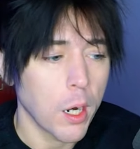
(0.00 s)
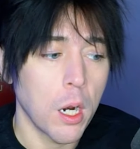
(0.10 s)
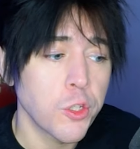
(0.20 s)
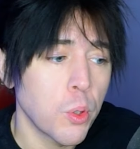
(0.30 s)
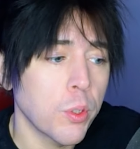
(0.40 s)
It
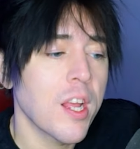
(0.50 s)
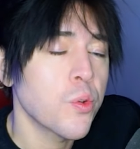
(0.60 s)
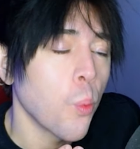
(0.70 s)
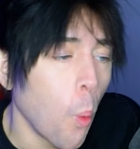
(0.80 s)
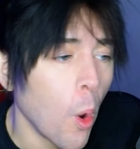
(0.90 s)
also only
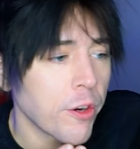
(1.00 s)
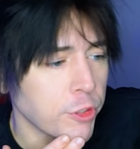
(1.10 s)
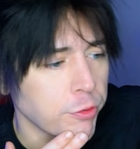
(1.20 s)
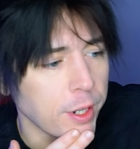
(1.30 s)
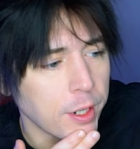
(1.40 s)
has 1
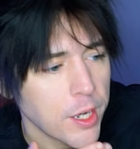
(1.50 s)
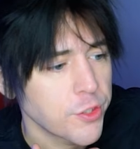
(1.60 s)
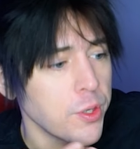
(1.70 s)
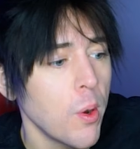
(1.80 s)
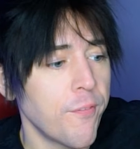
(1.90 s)
retreat cost.
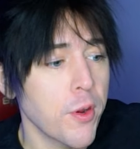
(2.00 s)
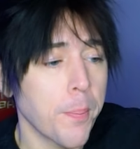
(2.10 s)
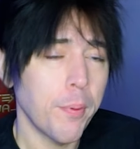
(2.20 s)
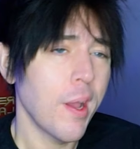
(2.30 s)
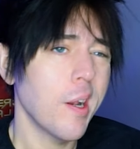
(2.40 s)
So if you're
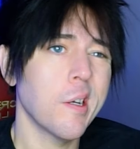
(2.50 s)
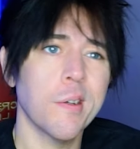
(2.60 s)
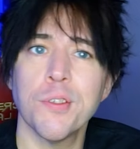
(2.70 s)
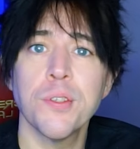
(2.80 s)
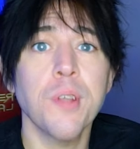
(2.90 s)
playing on a
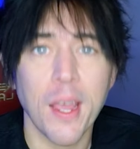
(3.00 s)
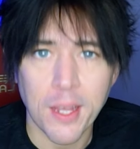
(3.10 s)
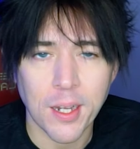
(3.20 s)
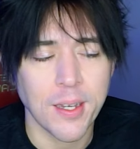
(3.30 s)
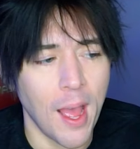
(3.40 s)

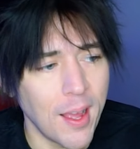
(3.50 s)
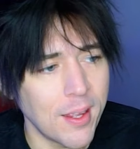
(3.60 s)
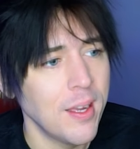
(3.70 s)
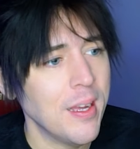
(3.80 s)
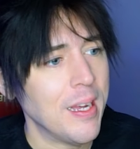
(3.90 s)
Psychic
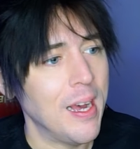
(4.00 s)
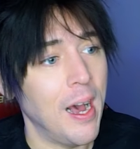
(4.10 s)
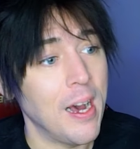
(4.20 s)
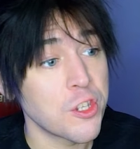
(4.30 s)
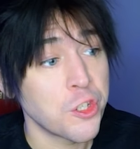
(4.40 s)
deck,
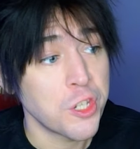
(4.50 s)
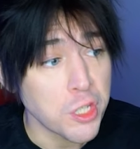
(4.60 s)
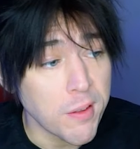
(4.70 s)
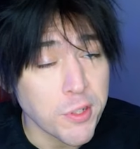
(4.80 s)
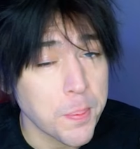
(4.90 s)

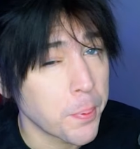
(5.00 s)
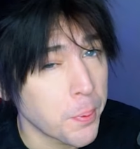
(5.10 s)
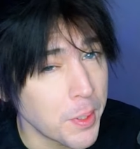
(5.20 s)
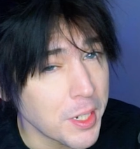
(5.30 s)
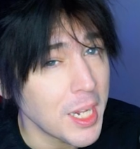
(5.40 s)
Sigilyph's
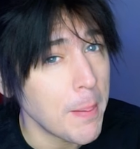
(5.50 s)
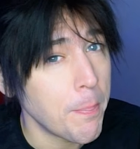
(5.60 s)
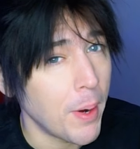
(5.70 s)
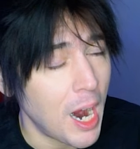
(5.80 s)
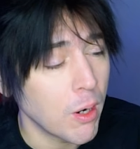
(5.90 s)
pretty
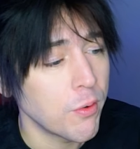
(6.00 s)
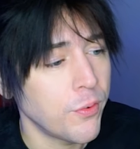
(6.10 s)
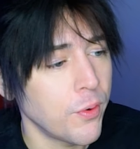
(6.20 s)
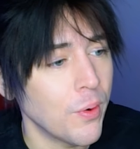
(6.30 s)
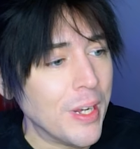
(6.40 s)

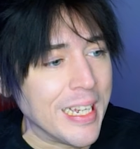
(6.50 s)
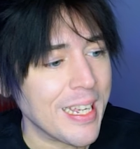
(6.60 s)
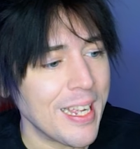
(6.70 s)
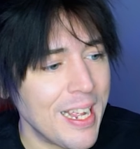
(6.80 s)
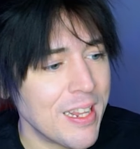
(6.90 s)
powerful
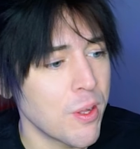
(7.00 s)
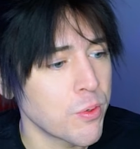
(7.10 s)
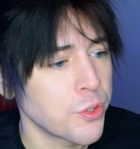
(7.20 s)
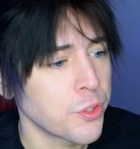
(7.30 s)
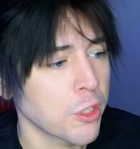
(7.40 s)
in
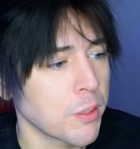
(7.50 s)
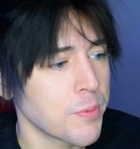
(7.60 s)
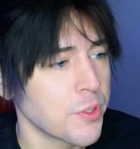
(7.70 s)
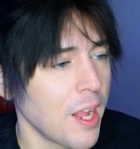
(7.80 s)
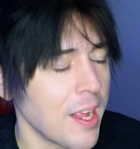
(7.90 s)
those
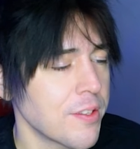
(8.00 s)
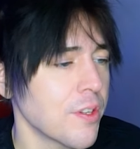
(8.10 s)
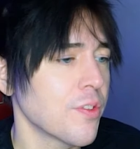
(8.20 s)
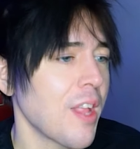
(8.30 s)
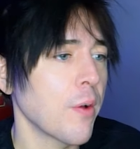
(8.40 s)

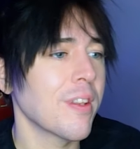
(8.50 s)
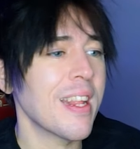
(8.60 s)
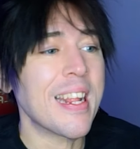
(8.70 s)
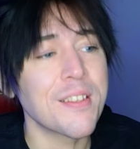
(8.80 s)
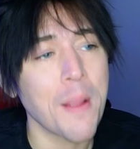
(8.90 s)
circumstances. Now,
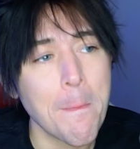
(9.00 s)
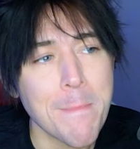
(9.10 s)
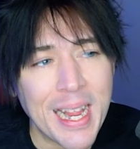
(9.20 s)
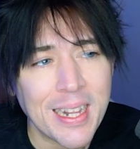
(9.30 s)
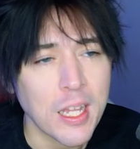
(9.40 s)
does it
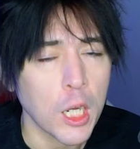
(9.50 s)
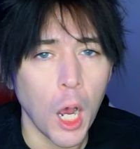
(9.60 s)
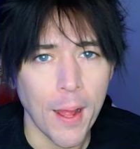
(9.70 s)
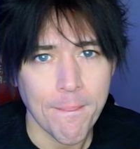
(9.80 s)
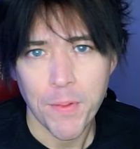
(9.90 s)
make the
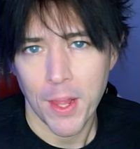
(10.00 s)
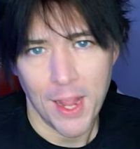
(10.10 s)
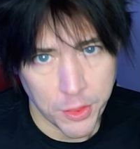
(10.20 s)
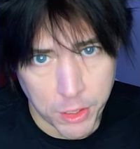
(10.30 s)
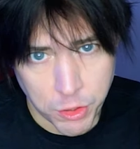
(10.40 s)
cut
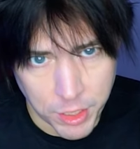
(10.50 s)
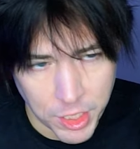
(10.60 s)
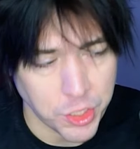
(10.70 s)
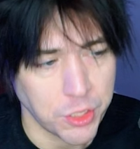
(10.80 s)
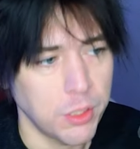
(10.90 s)
in the
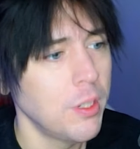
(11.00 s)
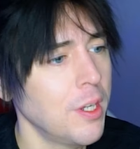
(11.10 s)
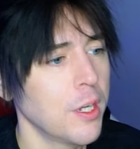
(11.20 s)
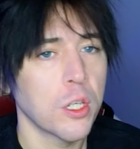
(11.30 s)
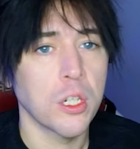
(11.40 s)
traditional
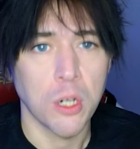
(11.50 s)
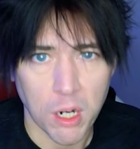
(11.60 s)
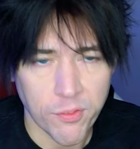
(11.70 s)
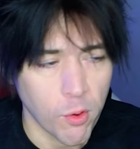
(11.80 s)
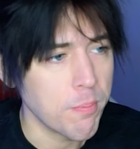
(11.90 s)

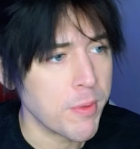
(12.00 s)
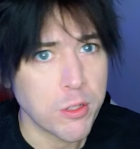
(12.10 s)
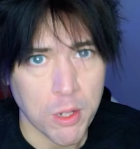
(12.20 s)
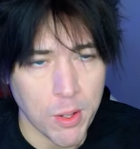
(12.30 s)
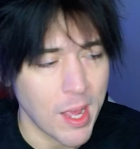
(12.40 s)
Gardevoir
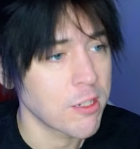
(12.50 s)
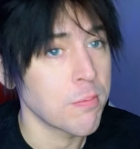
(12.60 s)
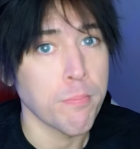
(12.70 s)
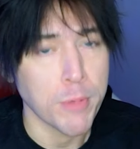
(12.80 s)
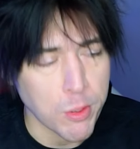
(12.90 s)
Mewtwo EX
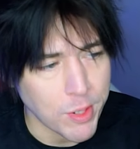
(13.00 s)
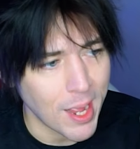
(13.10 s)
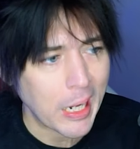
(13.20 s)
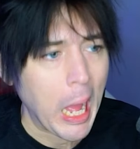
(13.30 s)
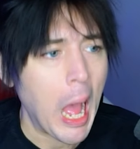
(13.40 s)
Mew deck?